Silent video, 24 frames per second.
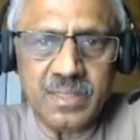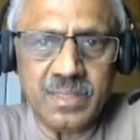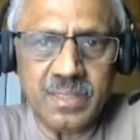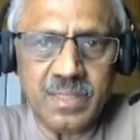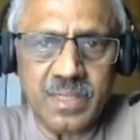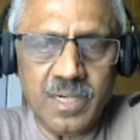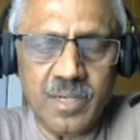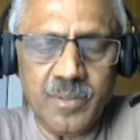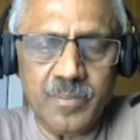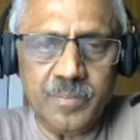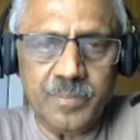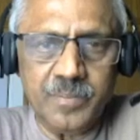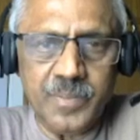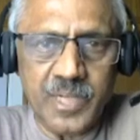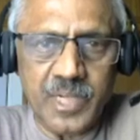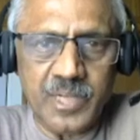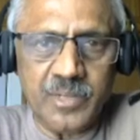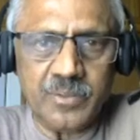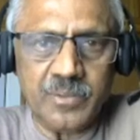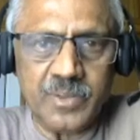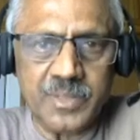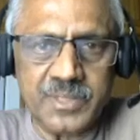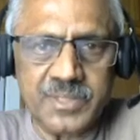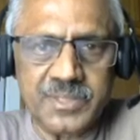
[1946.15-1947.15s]
of
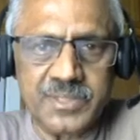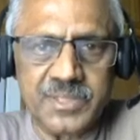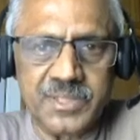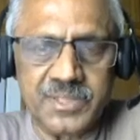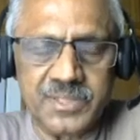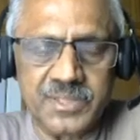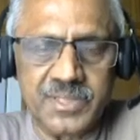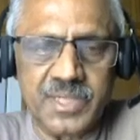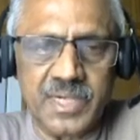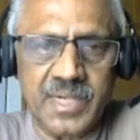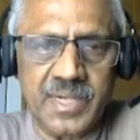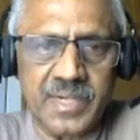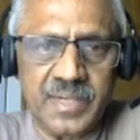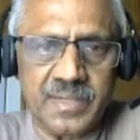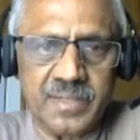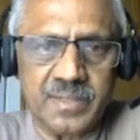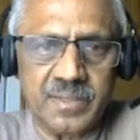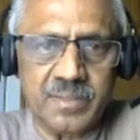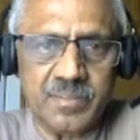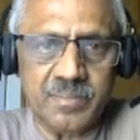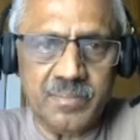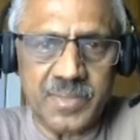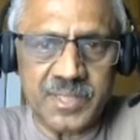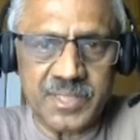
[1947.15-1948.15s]
pairwise disjoint
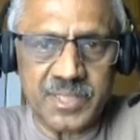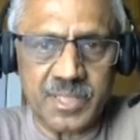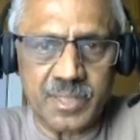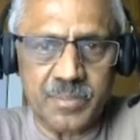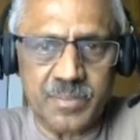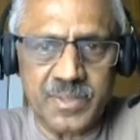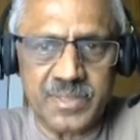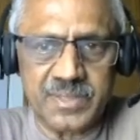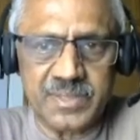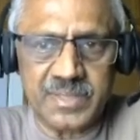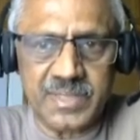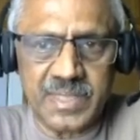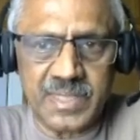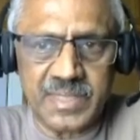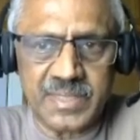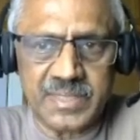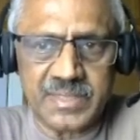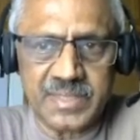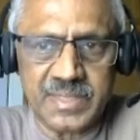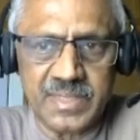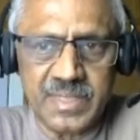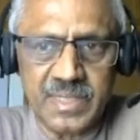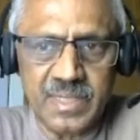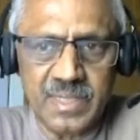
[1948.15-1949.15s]
measurable
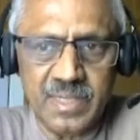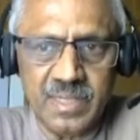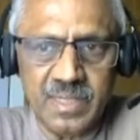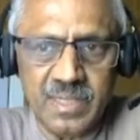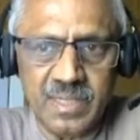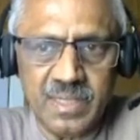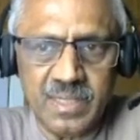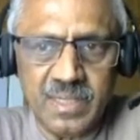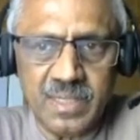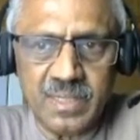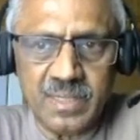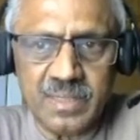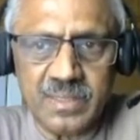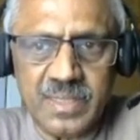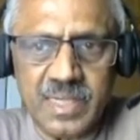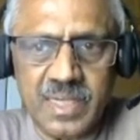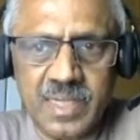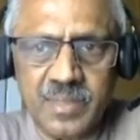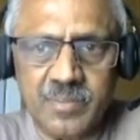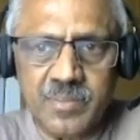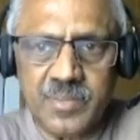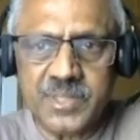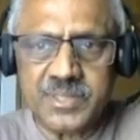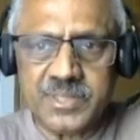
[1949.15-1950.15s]
sets,
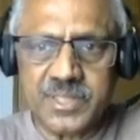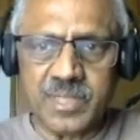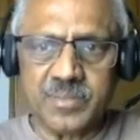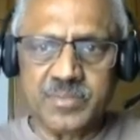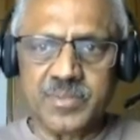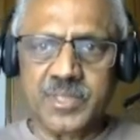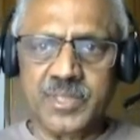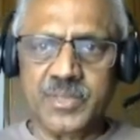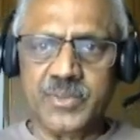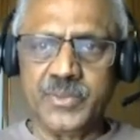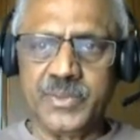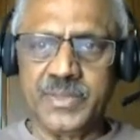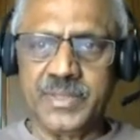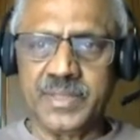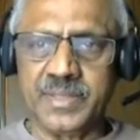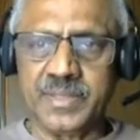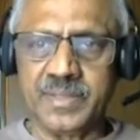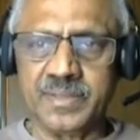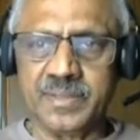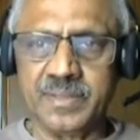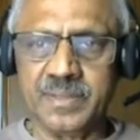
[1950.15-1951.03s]
then measure of the union